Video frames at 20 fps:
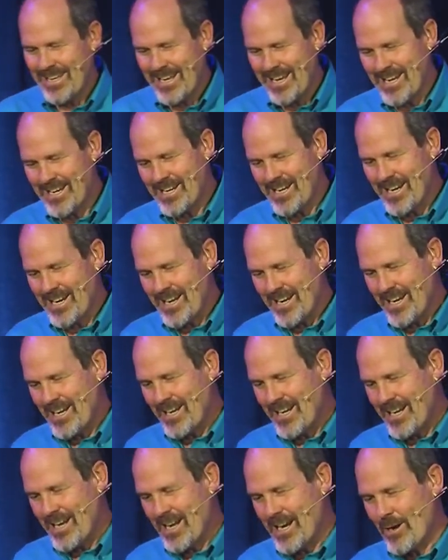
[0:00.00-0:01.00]
And,
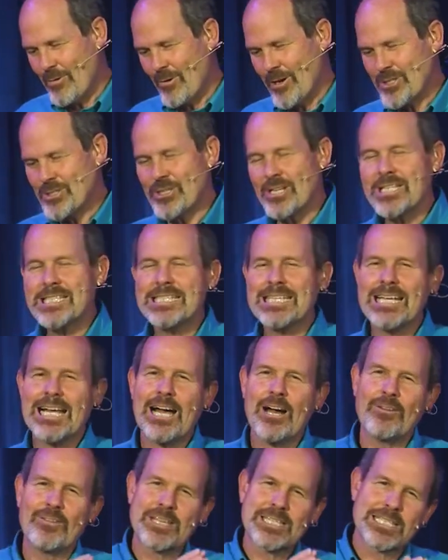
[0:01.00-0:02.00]
and I want you to see
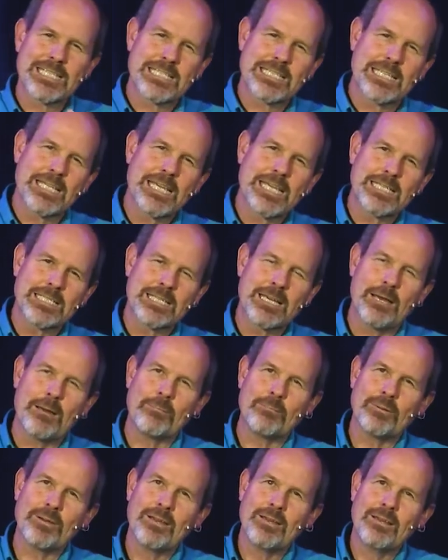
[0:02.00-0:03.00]
how this is linked
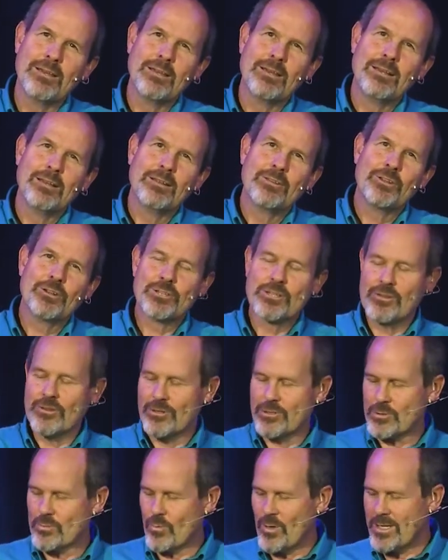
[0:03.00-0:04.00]
up. There,
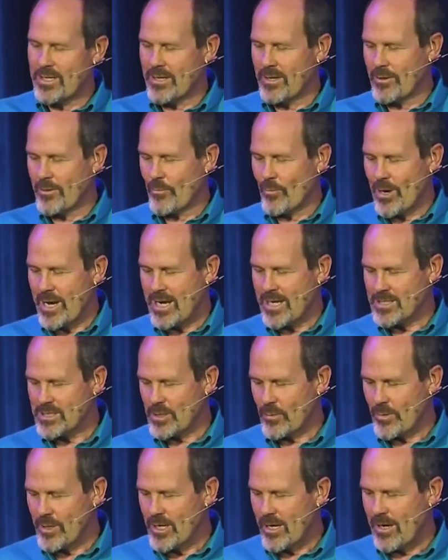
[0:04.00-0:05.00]
there's one of the ways
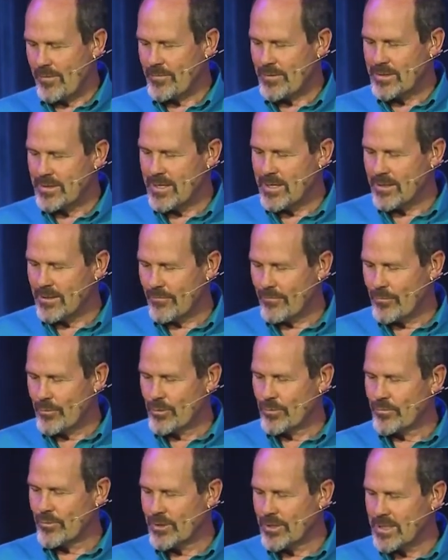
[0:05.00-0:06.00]
that we often think of
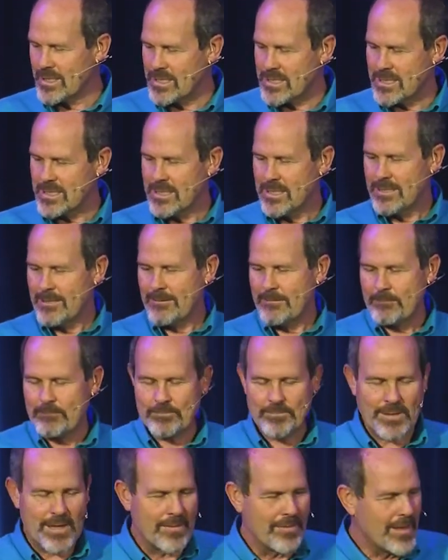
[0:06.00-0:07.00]
fruitfulness,
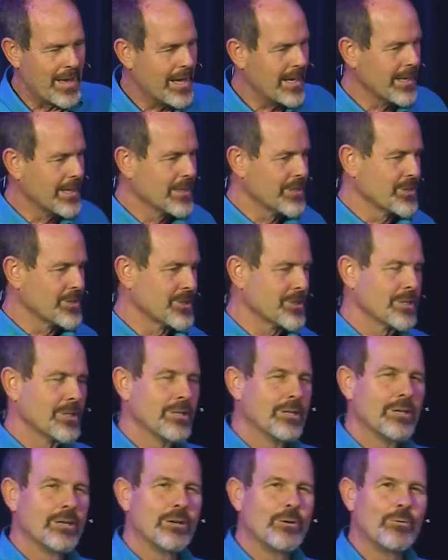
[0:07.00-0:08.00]
and that is
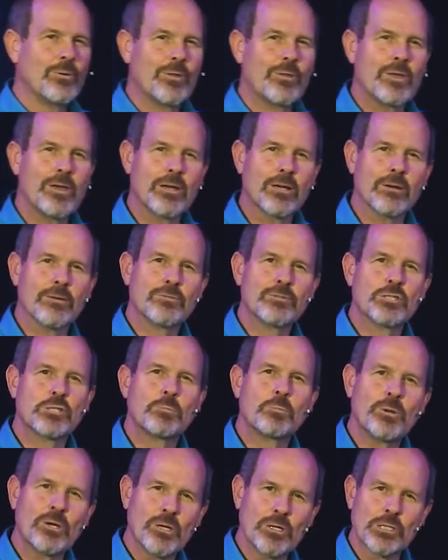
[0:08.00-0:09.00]
we think of
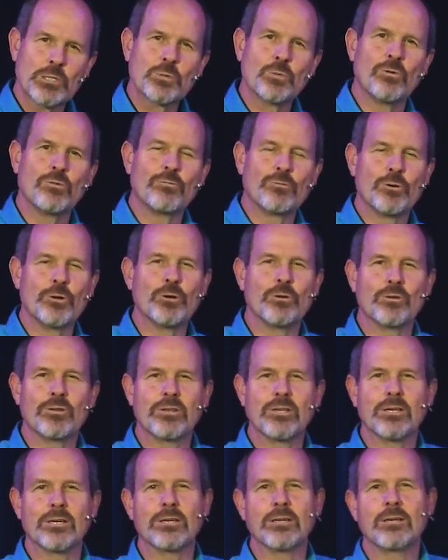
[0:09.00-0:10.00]
spiritual fruit,
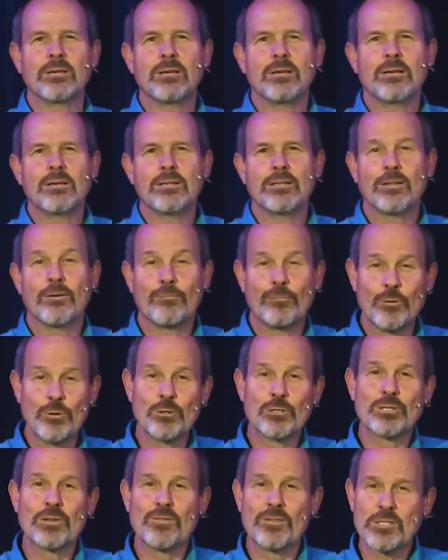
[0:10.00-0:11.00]
the, the
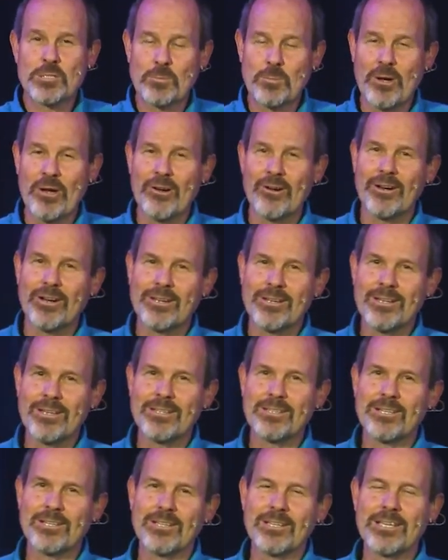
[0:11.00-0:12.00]
fruits of the Spirit
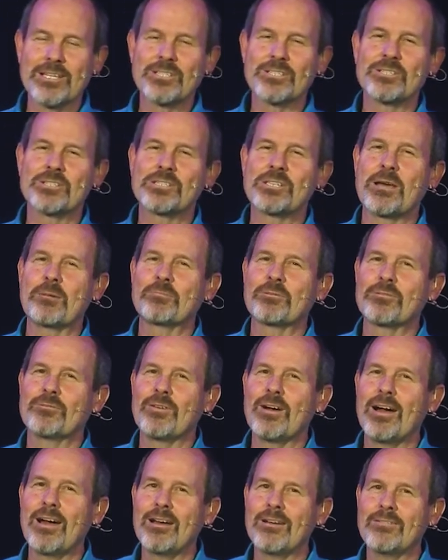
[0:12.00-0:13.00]
in Galatians chapter
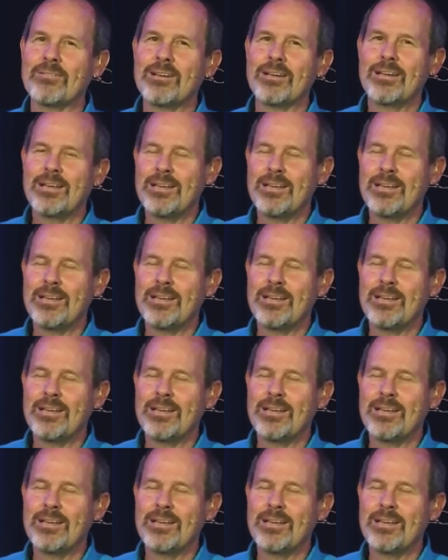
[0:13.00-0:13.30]
5.